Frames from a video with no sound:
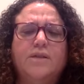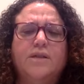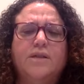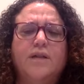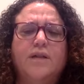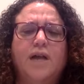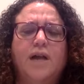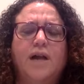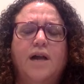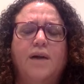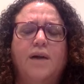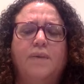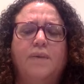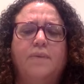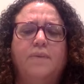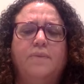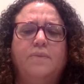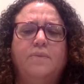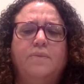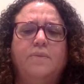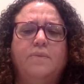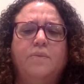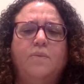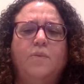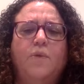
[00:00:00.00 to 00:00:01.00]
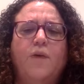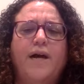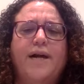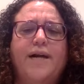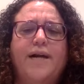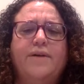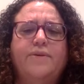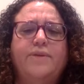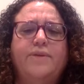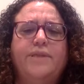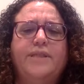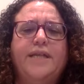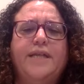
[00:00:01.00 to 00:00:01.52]
why
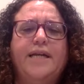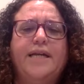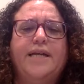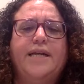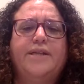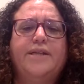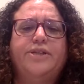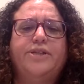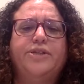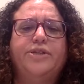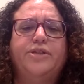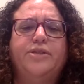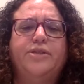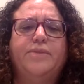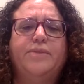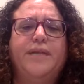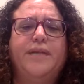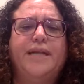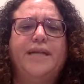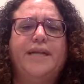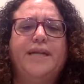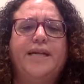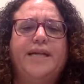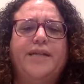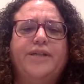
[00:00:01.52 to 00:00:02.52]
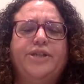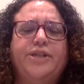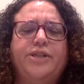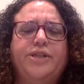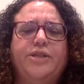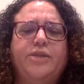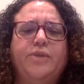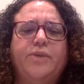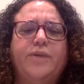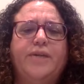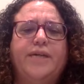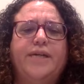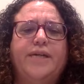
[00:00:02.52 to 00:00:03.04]
I was taking a certain medication
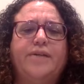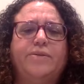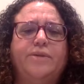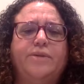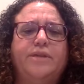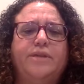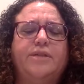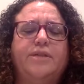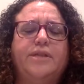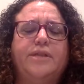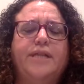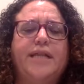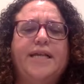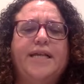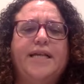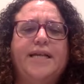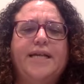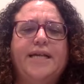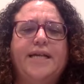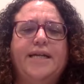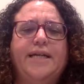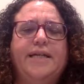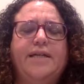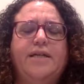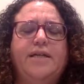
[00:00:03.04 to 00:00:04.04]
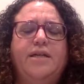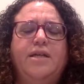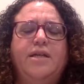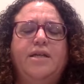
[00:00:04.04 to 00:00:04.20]
the way I was taking it.